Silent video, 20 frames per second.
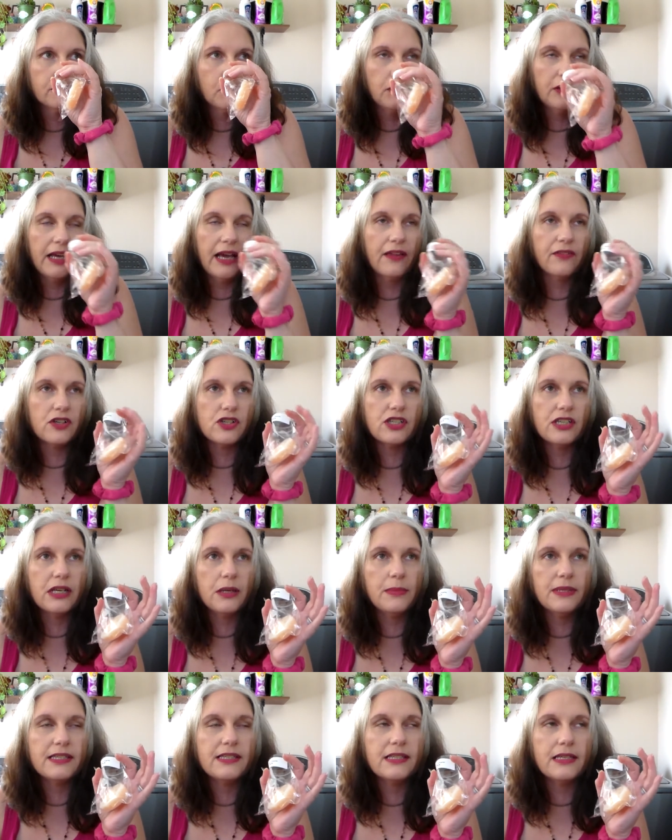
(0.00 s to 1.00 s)
When they have their
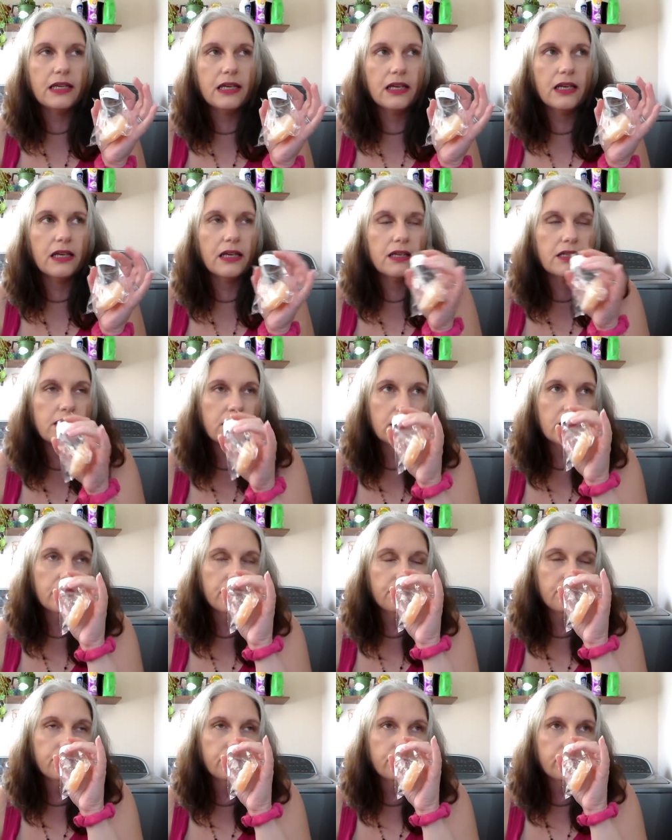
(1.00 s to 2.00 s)
cinnamon sticks
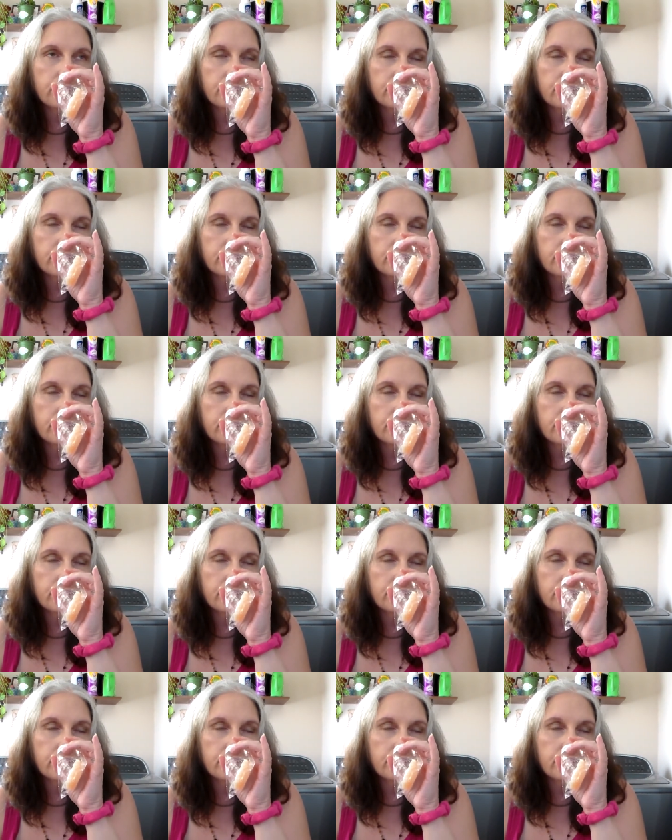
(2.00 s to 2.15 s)
and